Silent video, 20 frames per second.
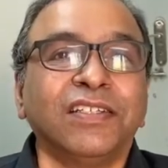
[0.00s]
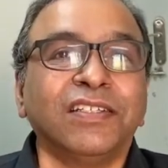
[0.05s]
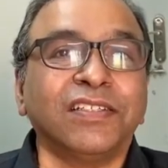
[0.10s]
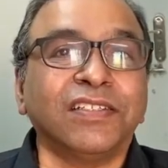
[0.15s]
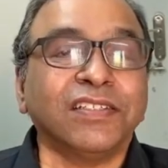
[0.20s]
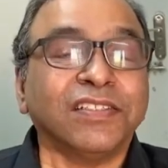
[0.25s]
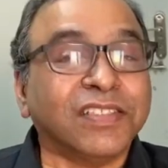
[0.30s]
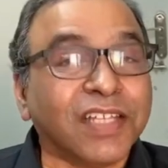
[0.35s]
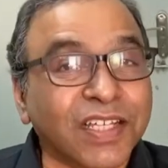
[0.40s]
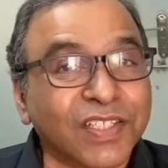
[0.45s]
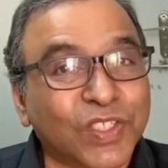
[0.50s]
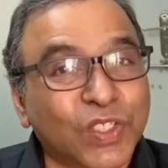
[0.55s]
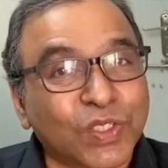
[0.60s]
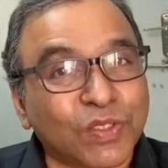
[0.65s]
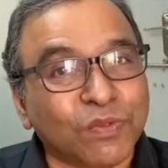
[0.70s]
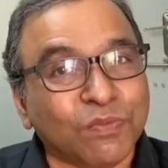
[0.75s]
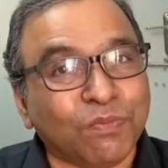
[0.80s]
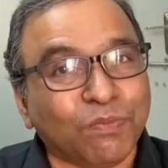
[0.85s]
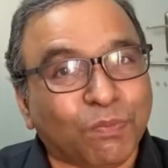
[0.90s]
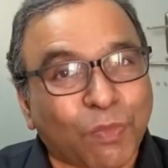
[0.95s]
this
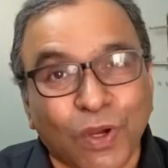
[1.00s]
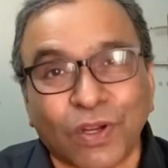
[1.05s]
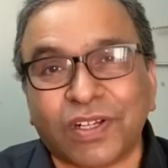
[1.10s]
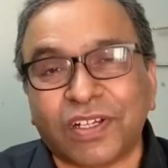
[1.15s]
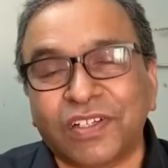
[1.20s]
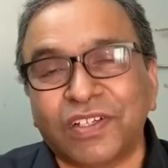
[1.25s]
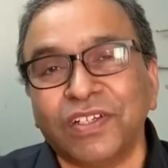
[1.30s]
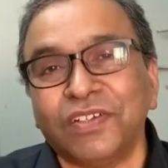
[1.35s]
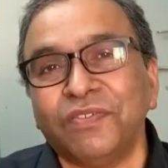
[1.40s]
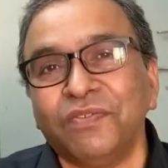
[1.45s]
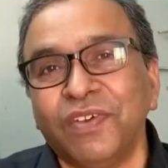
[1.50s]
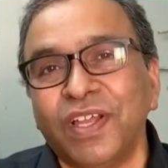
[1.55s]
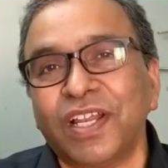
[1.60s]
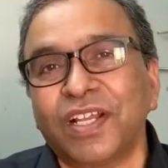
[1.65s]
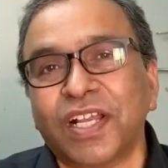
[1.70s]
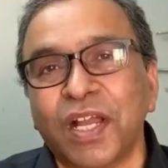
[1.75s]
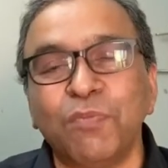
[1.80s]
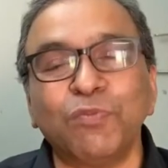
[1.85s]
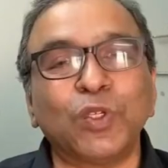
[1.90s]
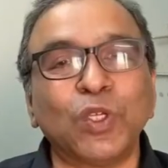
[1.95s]
book will
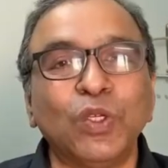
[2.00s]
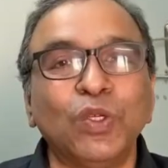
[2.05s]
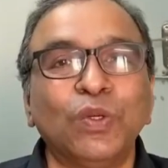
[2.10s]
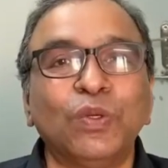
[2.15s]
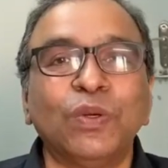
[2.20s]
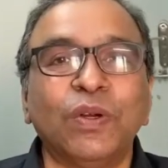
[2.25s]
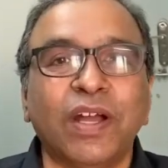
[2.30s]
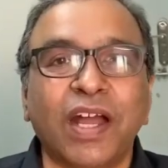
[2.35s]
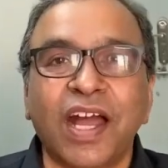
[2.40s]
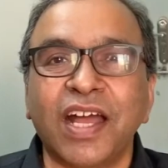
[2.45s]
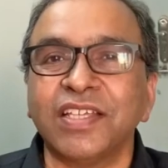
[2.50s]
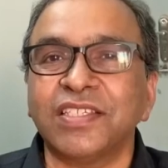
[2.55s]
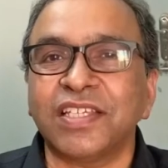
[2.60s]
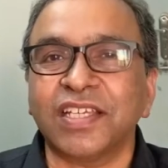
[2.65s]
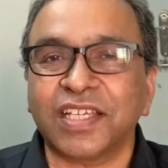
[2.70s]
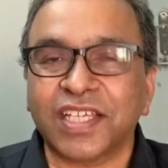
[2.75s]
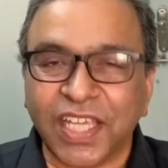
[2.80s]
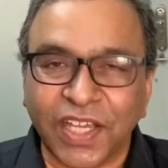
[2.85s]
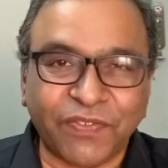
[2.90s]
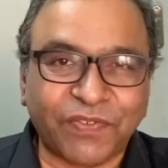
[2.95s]
come to you as a
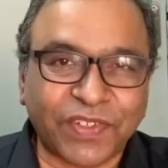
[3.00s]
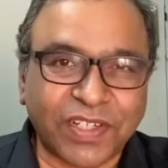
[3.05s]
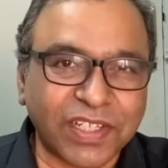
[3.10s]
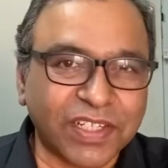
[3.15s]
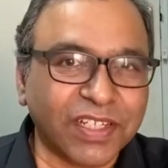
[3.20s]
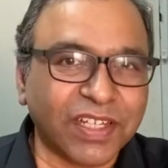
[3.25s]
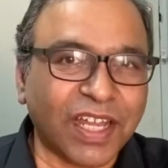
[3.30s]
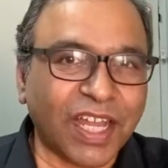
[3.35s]
gift.